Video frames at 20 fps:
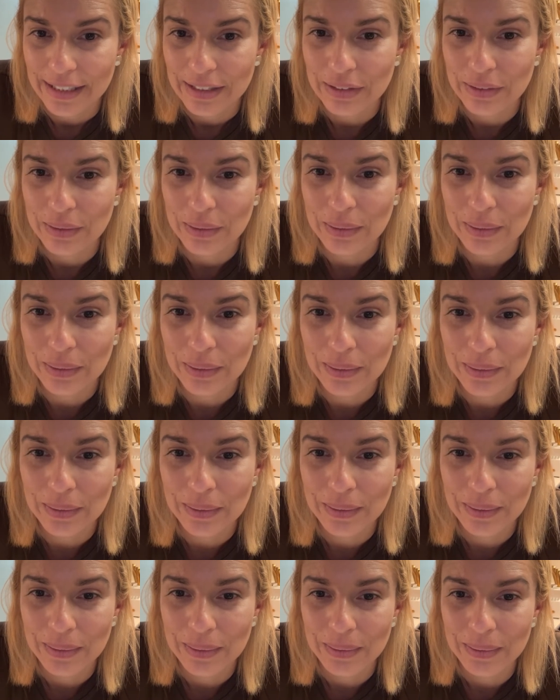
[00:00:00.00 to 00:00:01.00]

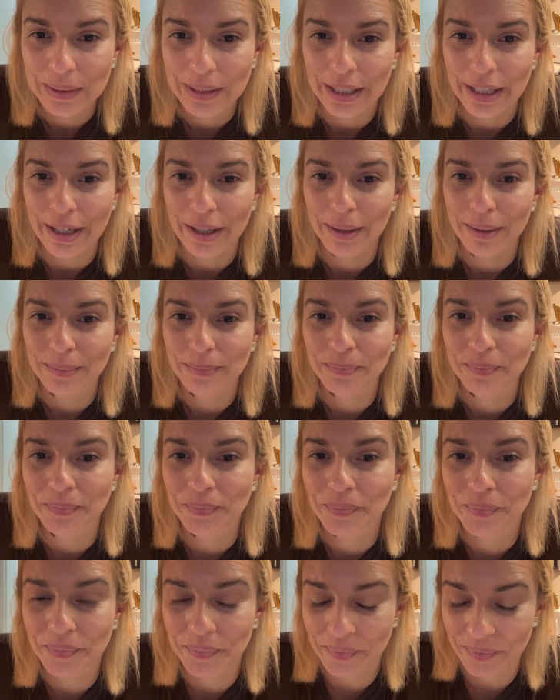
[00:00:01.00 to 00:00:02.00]
Oh, yeah.
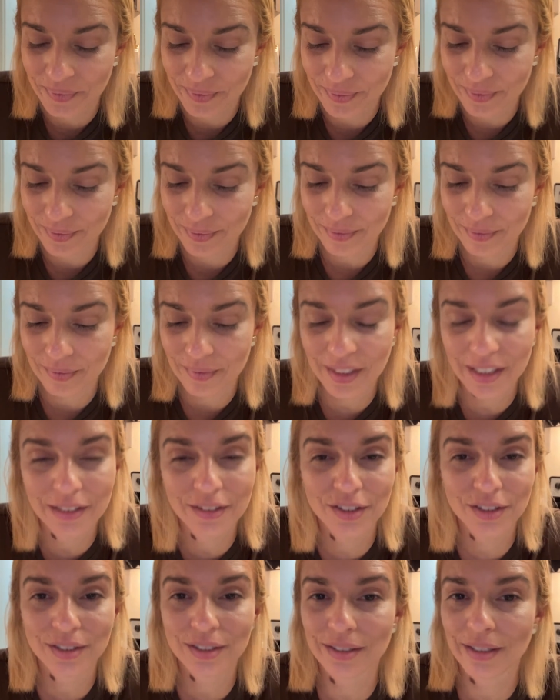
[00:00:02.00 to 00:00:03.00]
It
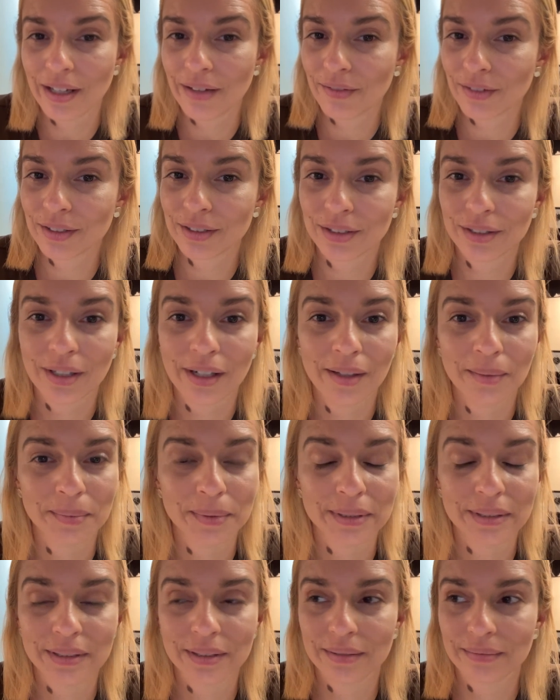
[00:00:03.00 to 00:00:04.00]
just never
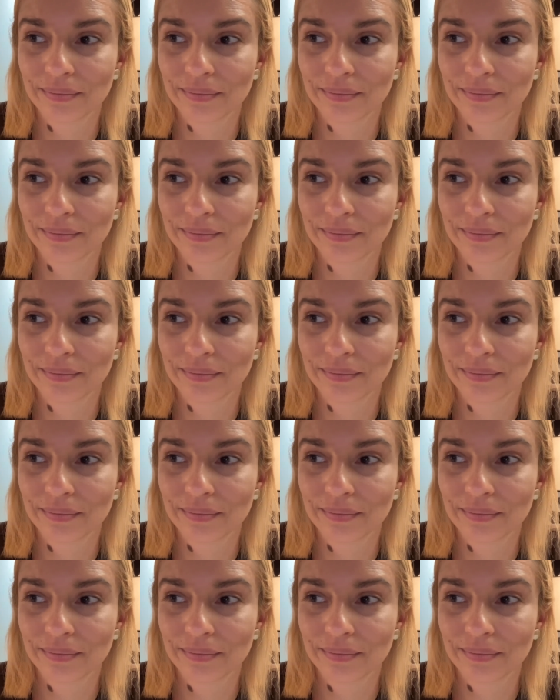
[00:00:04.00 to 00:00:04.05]
stops.